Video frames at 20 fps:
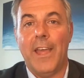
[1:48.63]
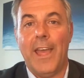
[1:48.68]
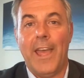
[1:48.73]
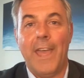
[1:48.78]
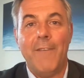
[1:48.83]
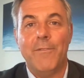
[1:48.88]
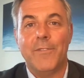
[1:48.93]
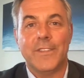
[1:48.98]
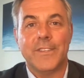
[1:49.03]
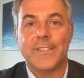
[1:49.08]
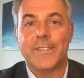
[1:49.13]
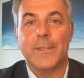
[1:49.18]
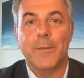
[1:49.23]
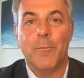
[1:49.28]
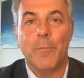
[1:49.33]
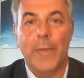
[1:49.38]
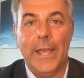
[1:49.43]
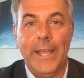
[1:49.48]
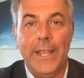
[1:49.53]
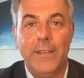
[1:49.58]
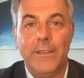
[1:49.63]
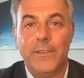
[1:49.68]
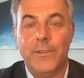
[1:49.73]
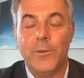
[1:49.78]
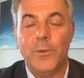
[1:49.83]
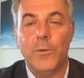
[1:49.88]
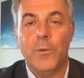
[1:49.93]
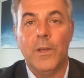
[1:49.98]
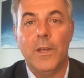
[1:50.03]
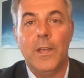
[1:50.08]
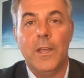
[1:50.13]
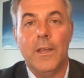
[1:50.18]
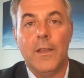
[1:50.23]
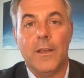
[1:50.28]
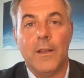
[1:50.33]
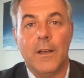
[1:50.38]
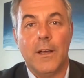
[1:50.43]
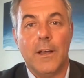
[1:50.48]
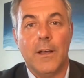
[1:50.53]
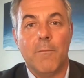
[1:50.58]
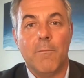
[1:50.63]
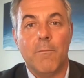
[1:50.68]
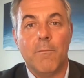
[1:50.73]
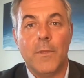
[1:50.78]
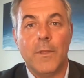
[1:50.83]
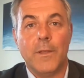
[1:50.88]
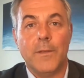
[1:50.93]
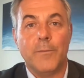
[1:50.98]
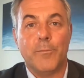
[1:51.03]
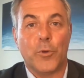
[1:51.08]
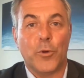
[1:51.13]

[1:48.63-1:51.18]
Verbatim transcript: to have this debate to um,